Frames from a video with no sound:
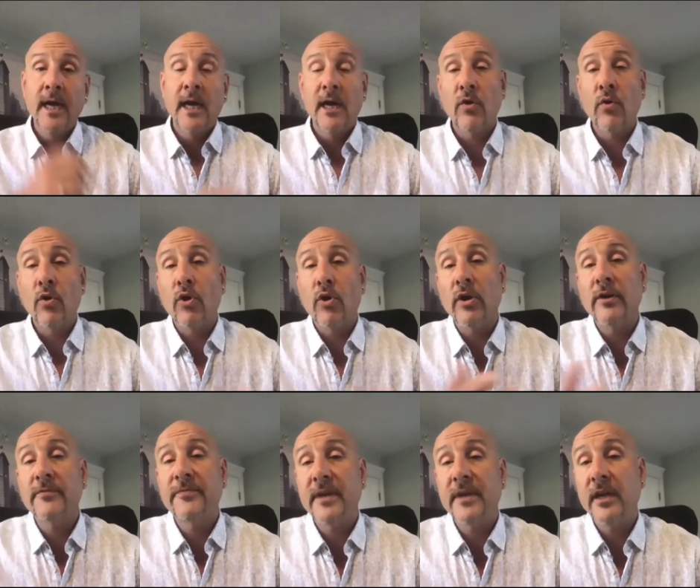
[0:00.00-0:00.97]
Or if,
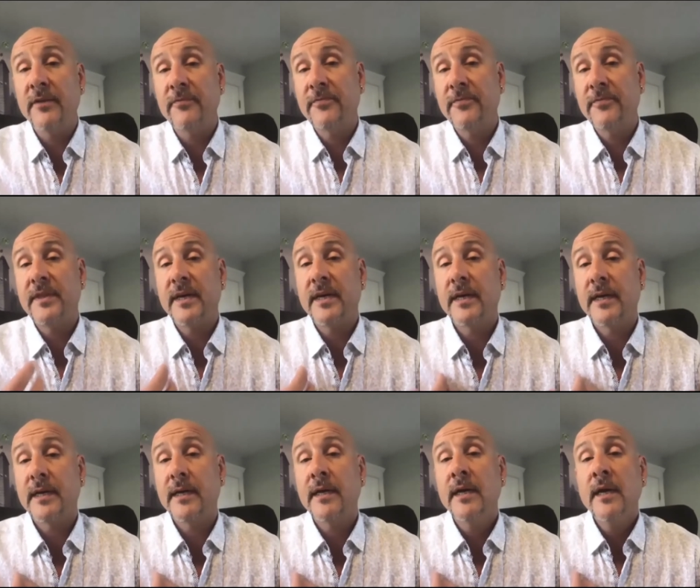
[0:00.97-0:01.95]
if
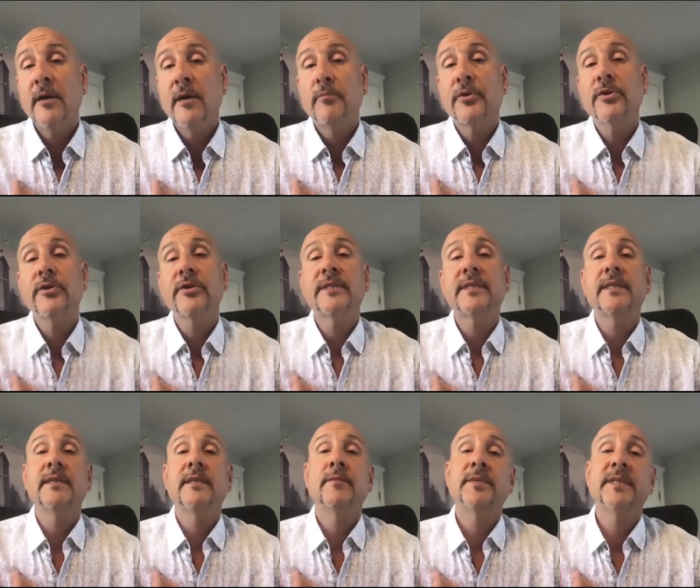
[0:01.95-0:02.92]
the person
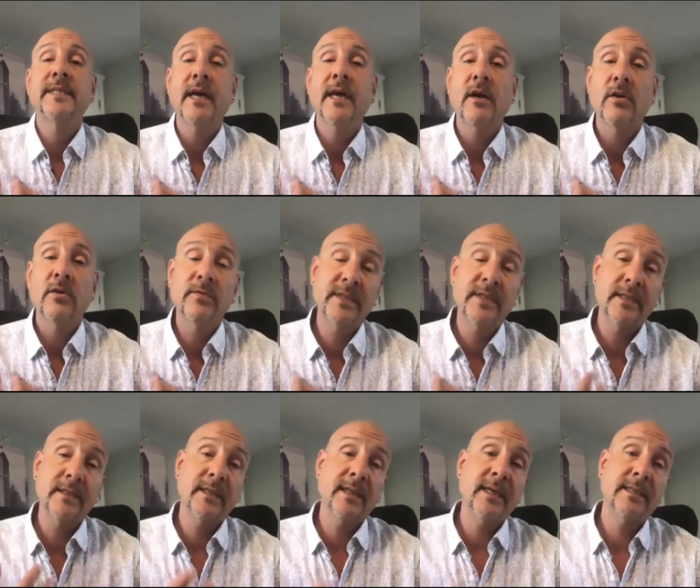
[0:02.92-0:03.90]
themselves
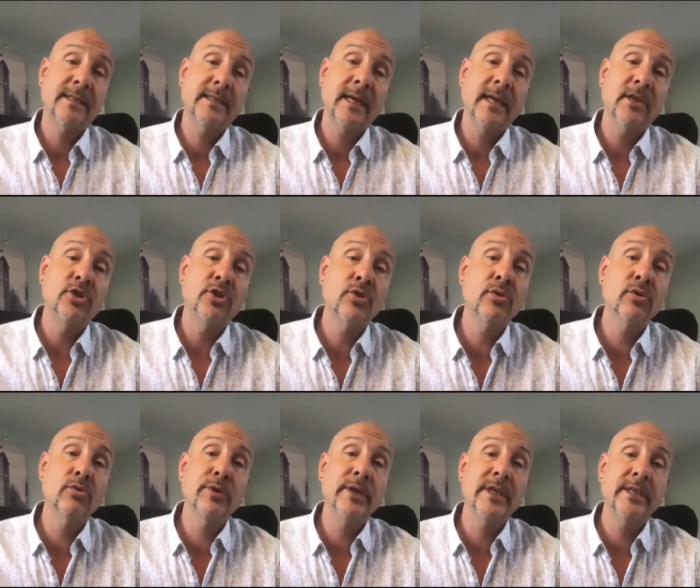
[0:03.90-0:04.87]
is, let's say, a
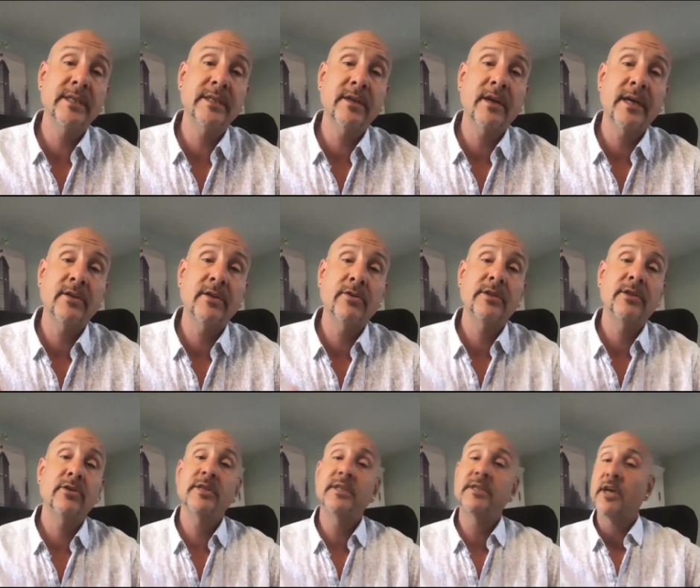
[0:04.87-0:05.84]
jewelry designer and they're
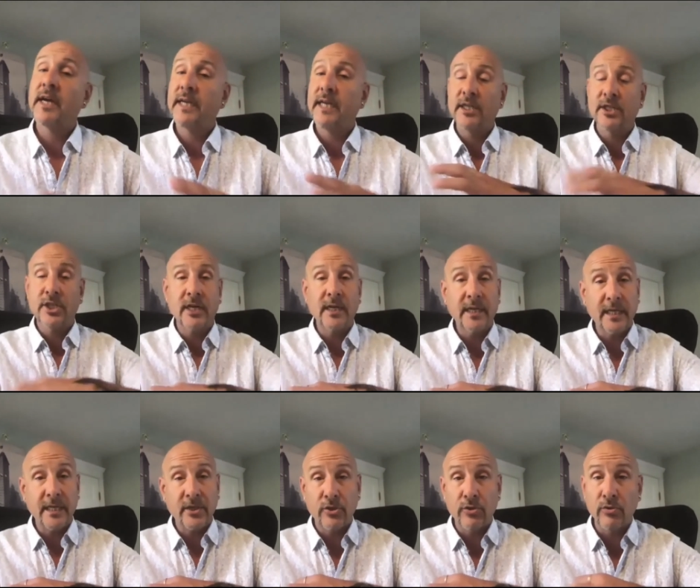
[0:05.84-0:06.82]
designing chunky
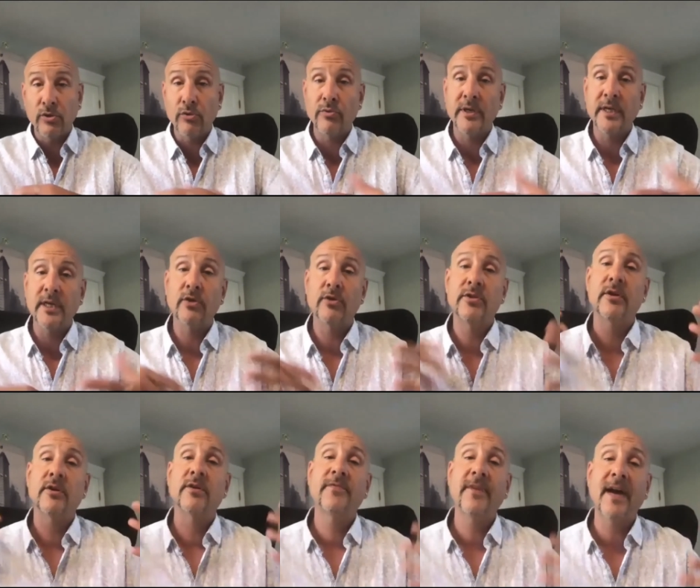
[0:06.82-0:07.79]
jewelry, or they're
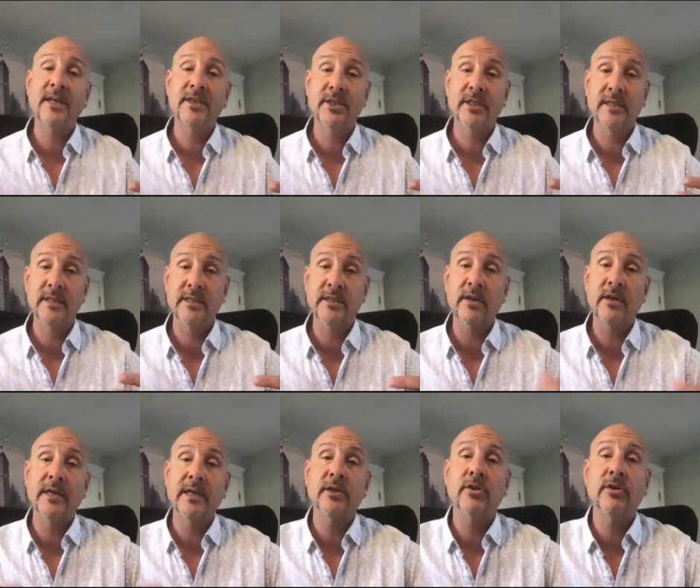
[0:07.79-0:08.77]
a fashion
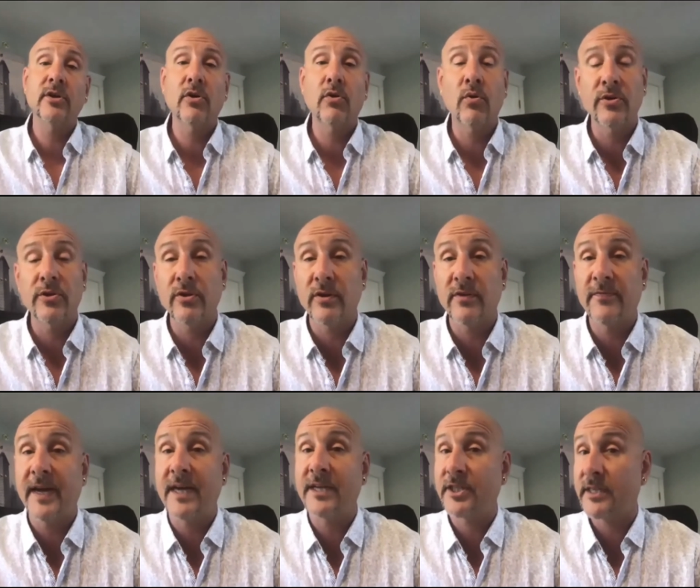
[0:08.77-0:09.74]
designer, or they're a
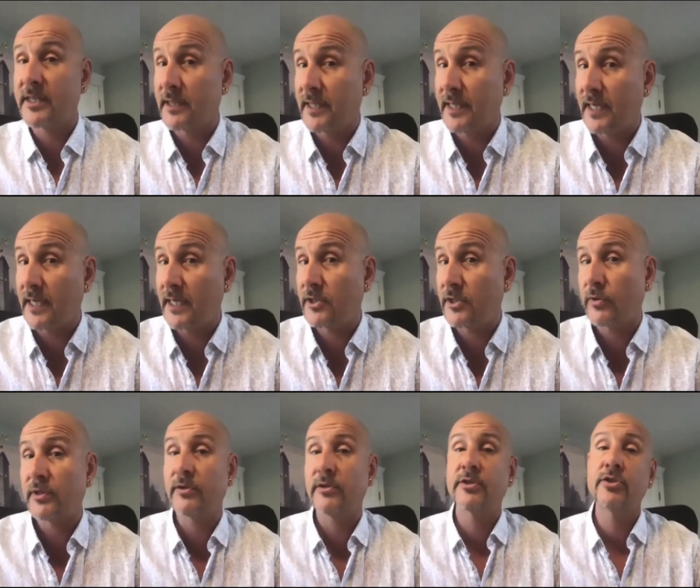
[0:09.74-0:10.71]
fashion elite, or
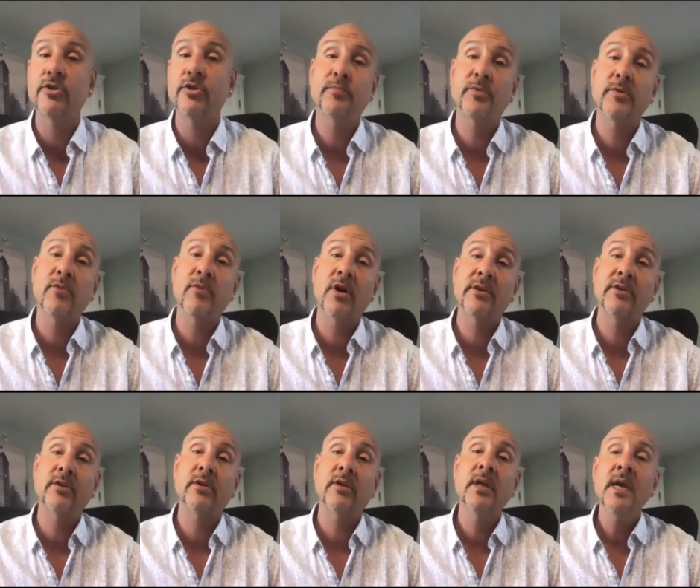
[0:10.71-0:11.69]
they're a
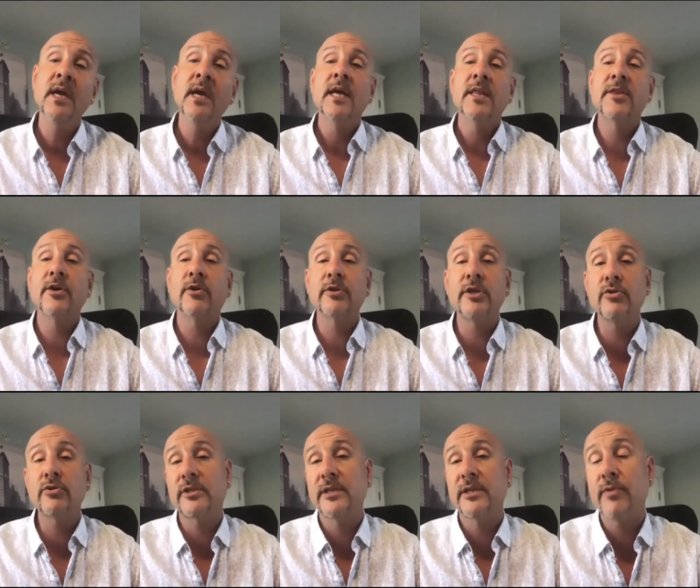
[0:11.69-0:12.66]
supermodel, they'll
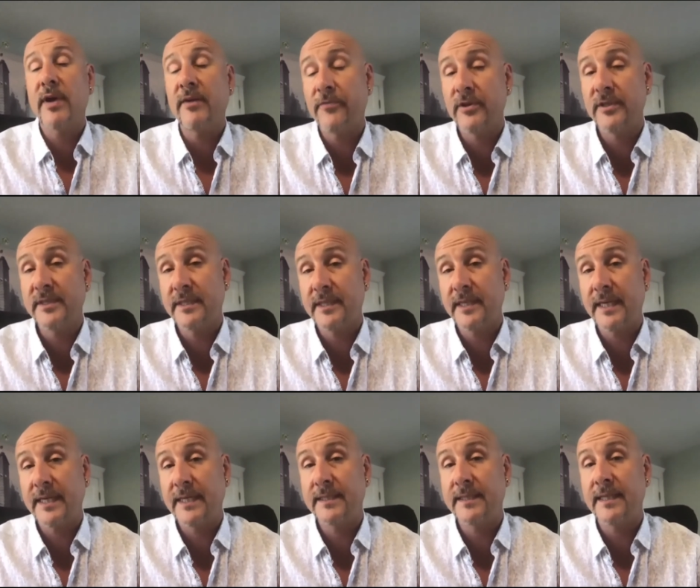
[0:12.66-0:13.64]
usually reference
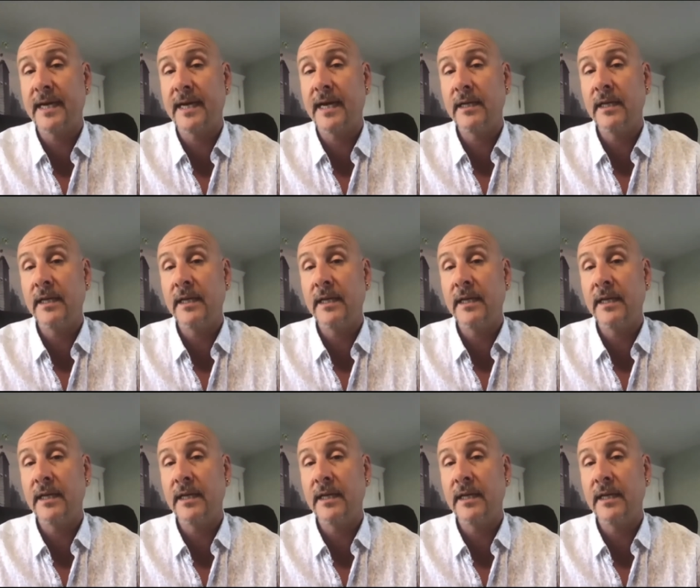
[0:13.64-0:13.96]
things that